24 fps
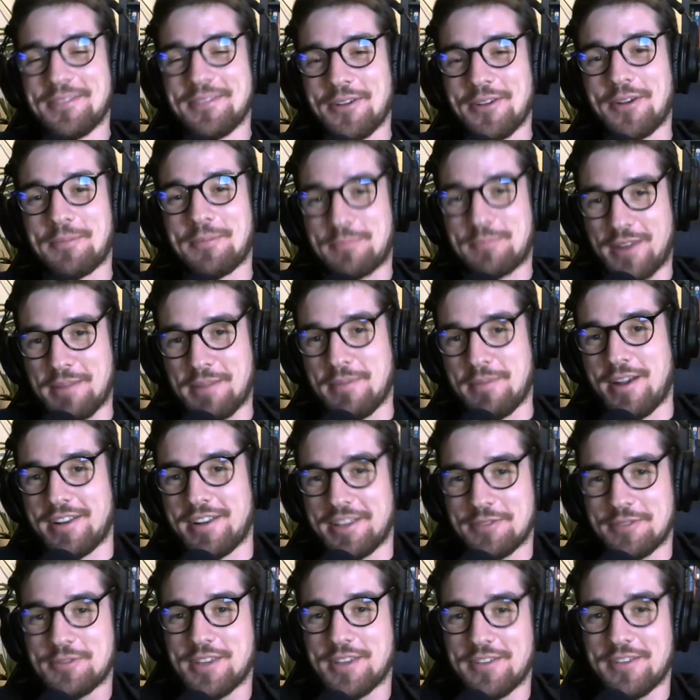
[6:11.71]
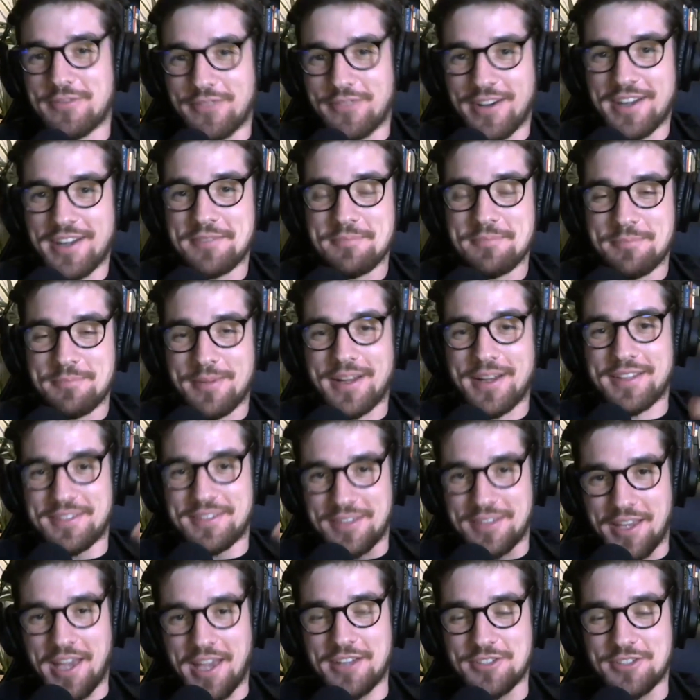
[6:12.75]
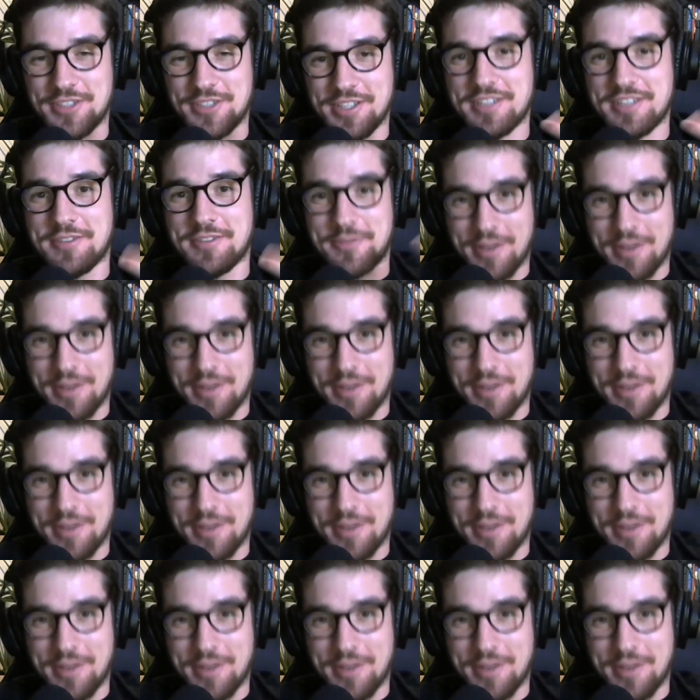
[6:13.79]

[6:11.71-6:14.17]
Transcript: So primarily to have fun, but actually,